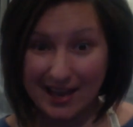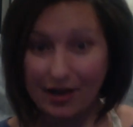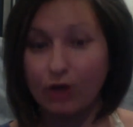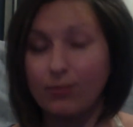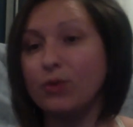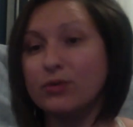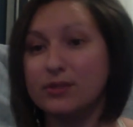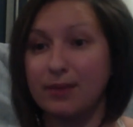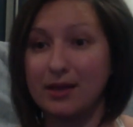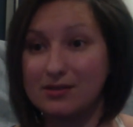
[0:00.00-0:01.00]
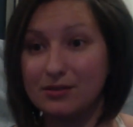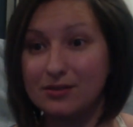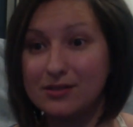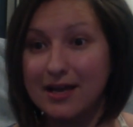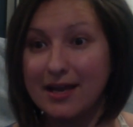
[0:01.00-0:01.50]
innermost
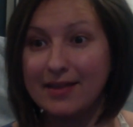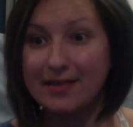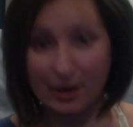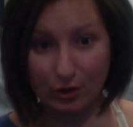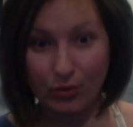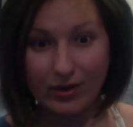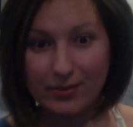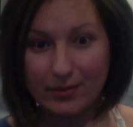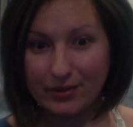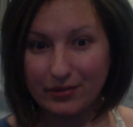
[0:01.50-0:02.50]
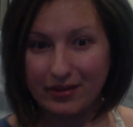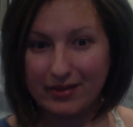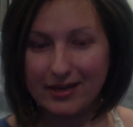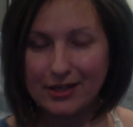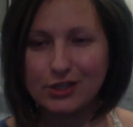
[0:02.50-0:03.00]
muscles that are going to build the
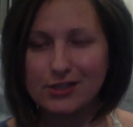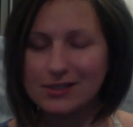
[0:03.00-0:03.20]
foundation.